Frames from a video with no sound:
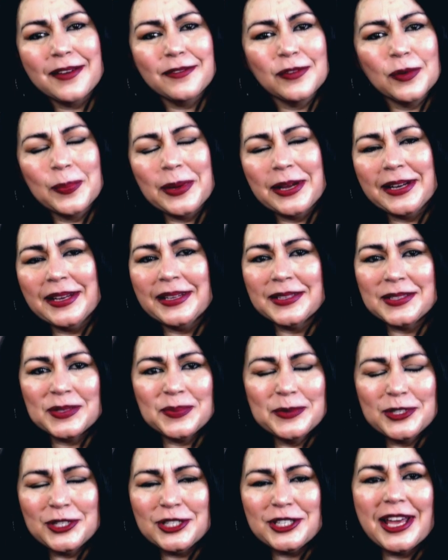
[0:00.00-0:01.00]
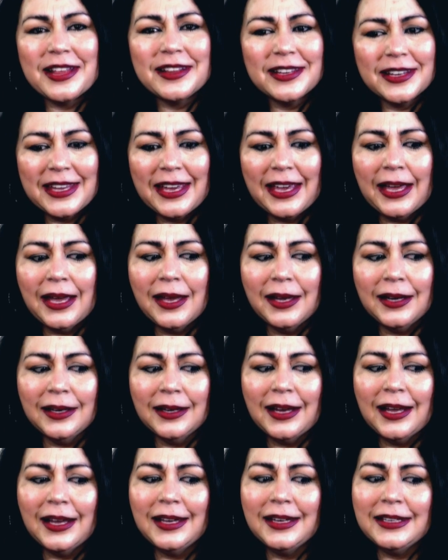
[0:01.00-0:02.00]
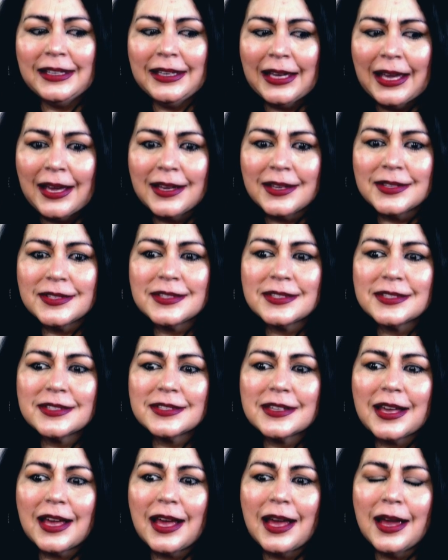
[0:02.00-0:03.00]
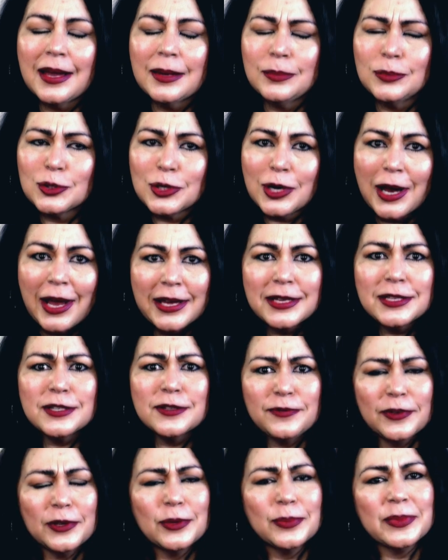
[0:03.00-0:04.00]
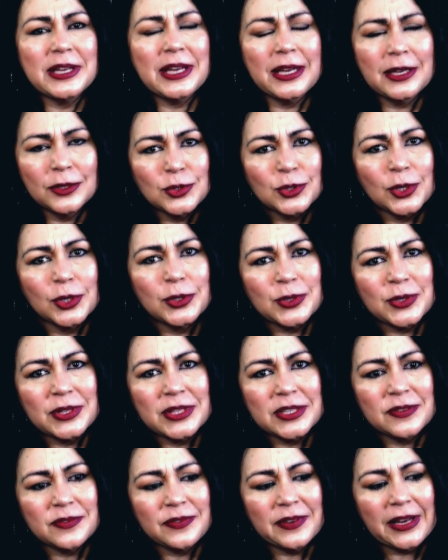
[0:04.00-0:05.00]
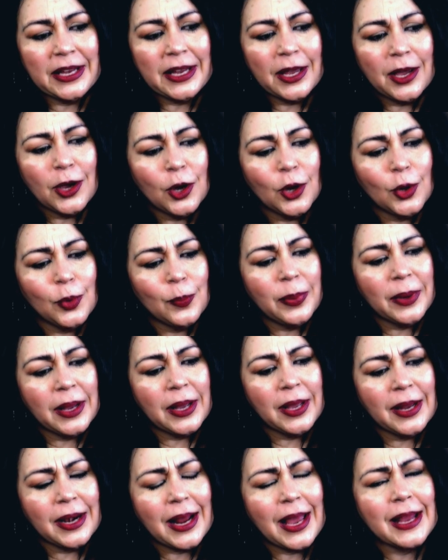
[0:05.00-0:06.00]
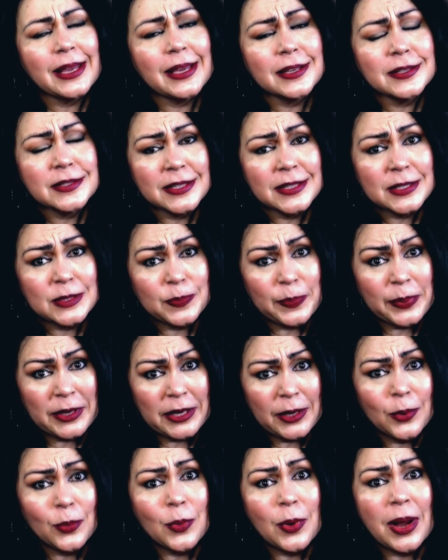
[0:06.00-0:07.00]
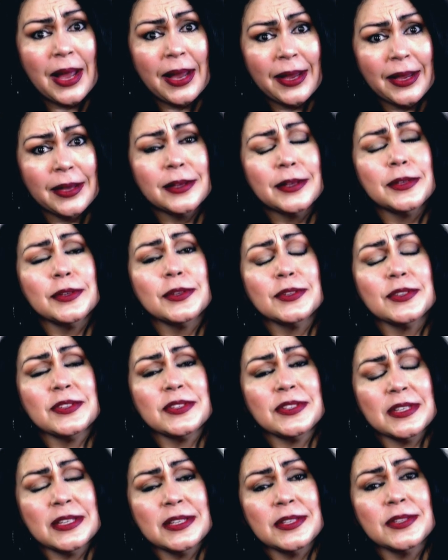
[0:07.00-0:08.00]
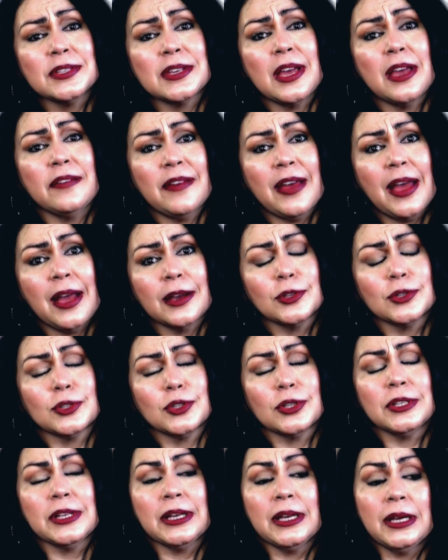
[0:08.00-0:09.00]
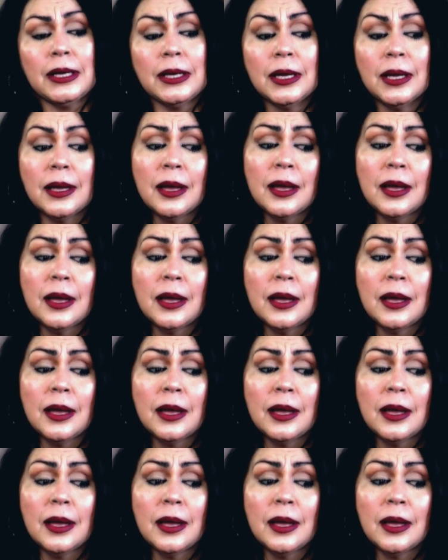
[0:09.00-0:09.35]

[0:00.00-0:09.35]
everybody, it's Michelle again. Yes, I'm trying to film the intro to this video, but I guess it's been a while since I've actually